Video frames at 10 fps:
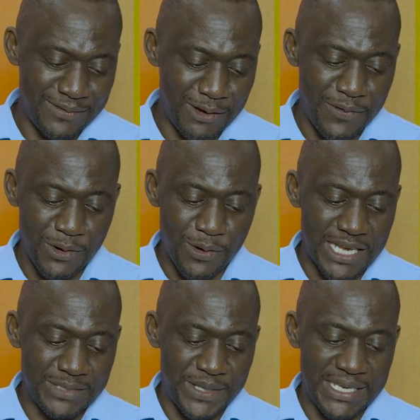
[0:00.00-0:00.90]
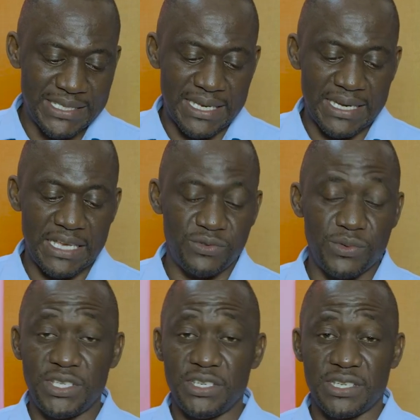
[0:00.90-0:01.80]
Loving others begins and ends
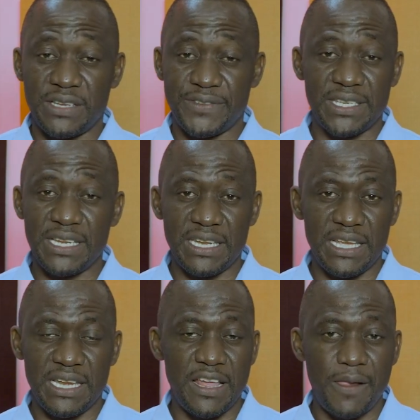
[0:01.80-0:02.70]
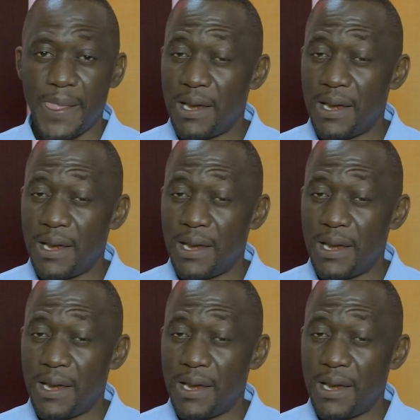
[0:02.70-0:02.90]
with Jesus. I've said that earlier.